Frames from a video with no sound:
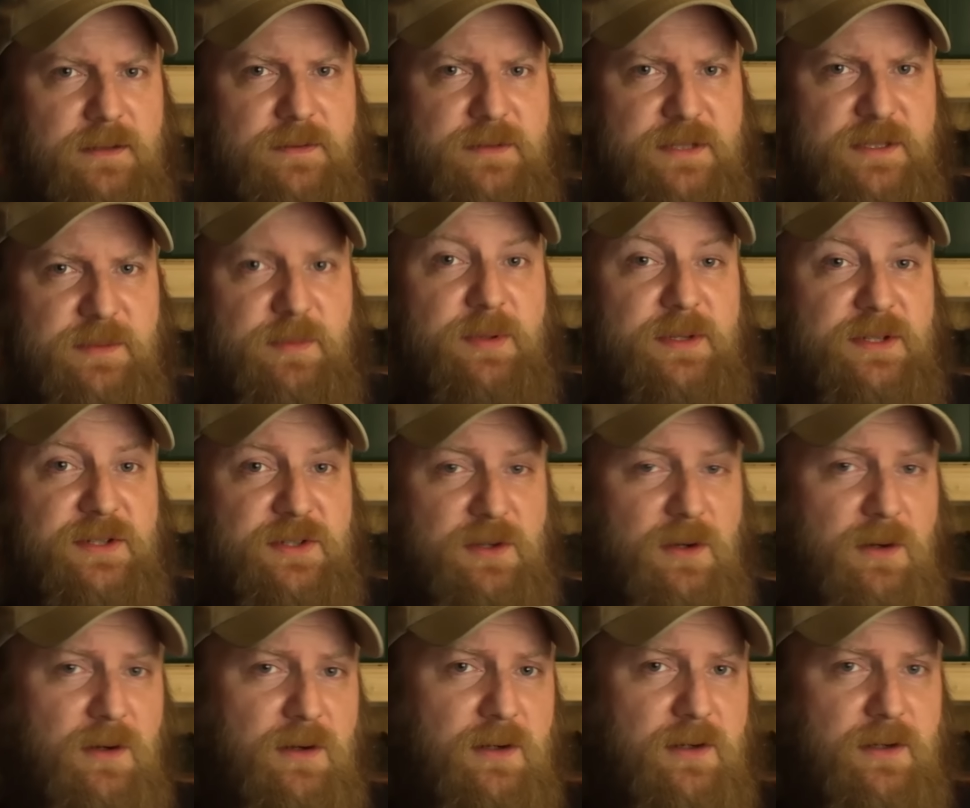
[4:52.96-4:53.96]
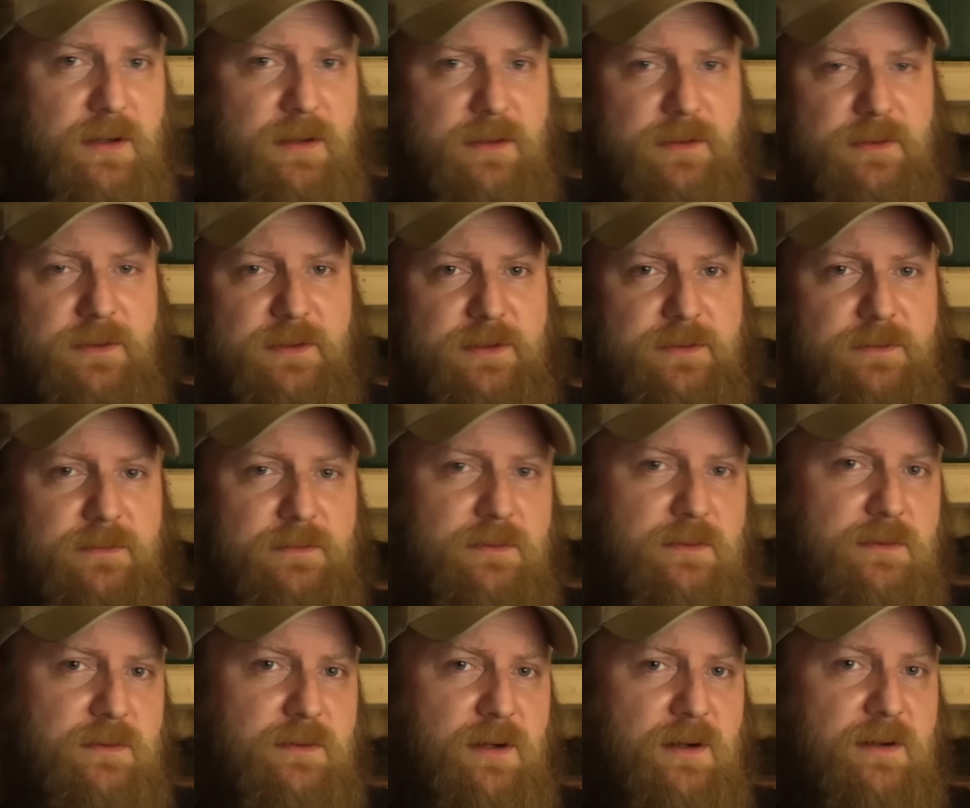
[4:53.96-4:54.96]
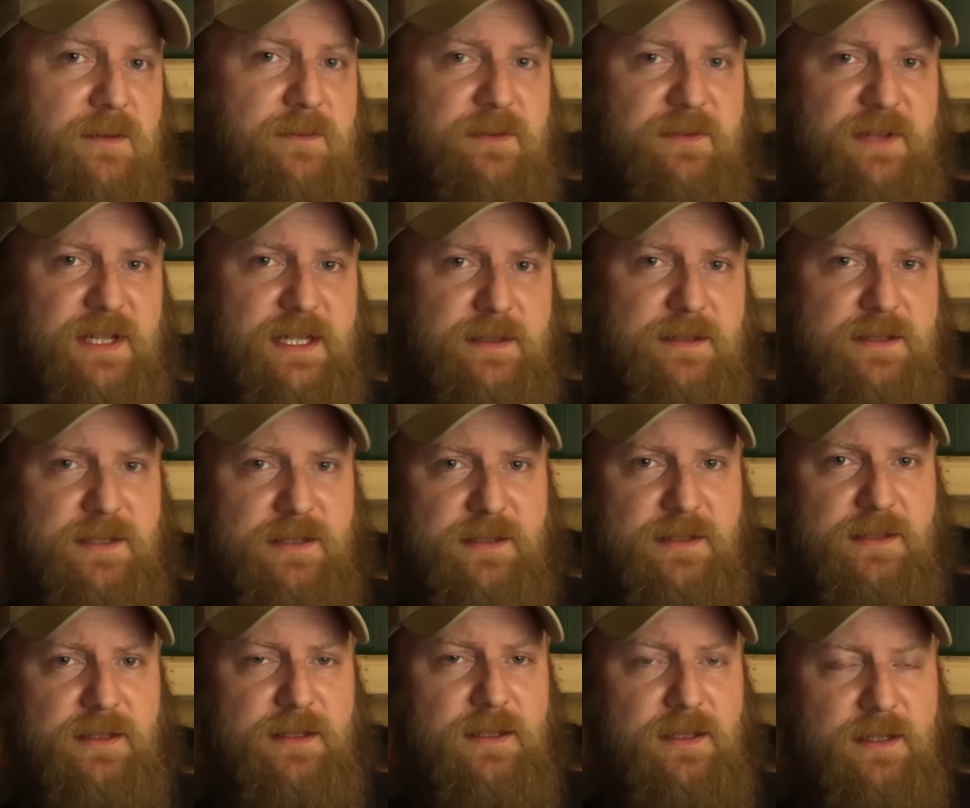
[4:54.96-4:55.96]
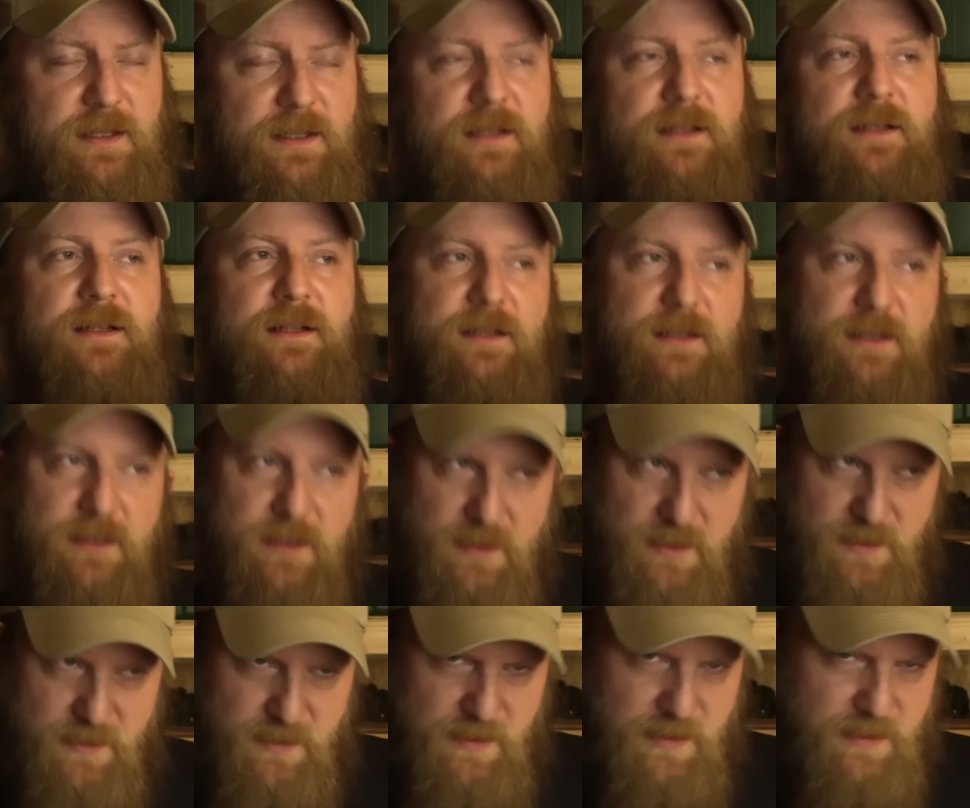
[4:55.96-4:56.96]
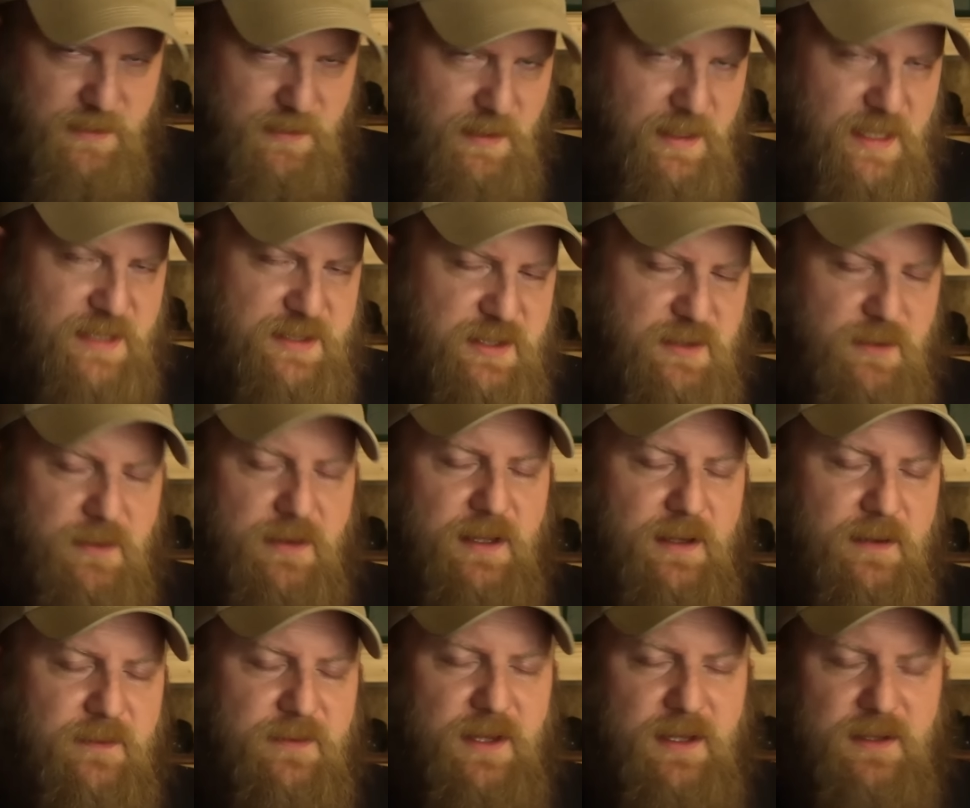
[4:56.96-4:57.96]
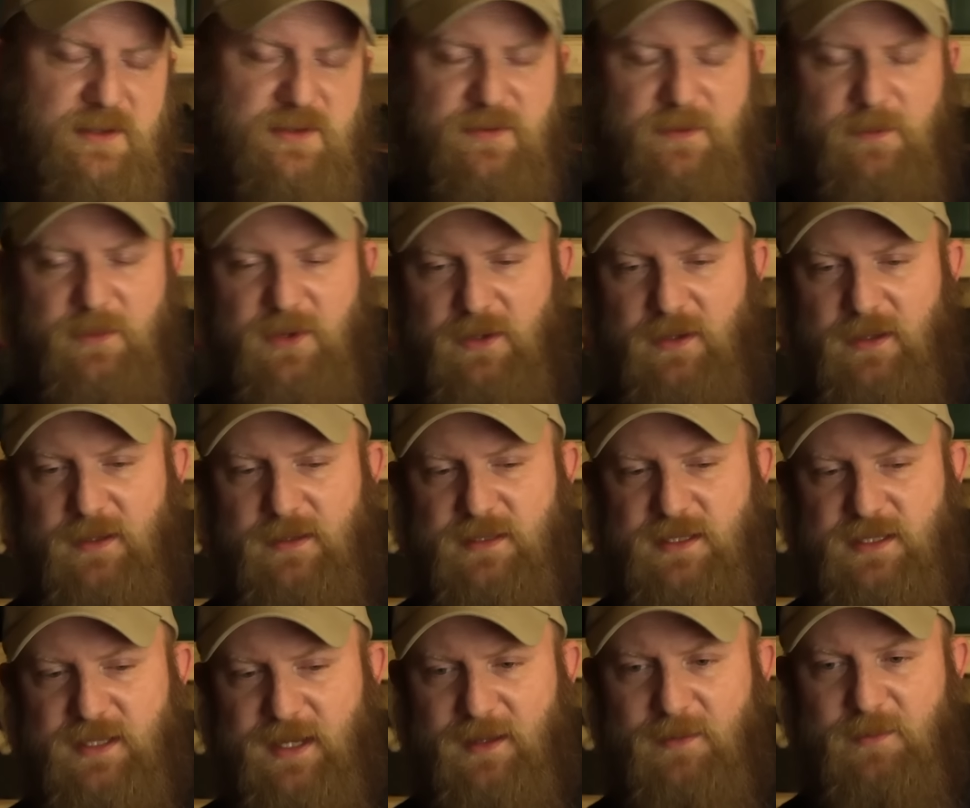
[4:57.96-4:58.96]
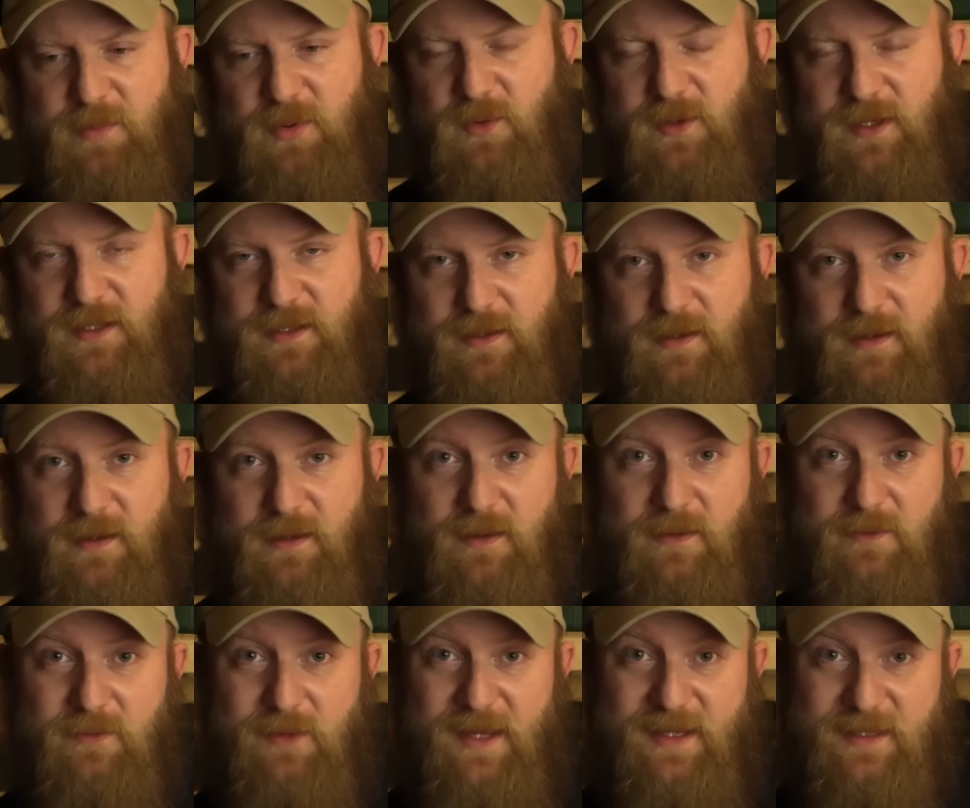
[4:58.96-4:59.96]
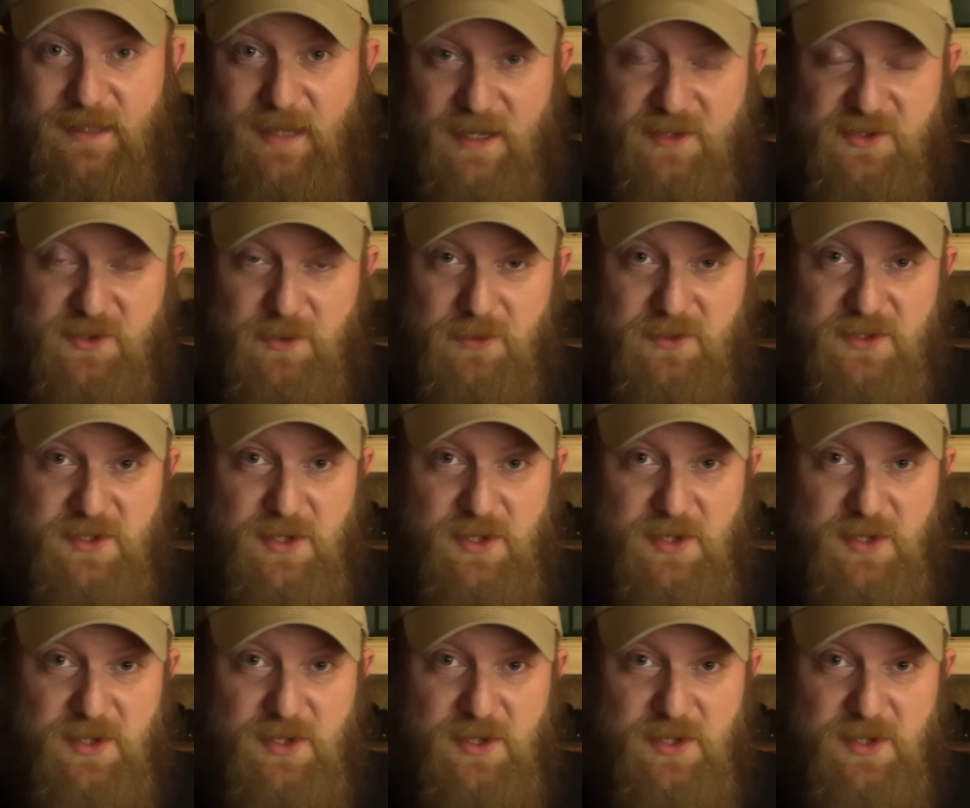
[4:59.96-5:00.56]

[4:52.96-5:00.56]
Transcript: It was a bizarre turn of events. unless you think of things from the standpoint of a national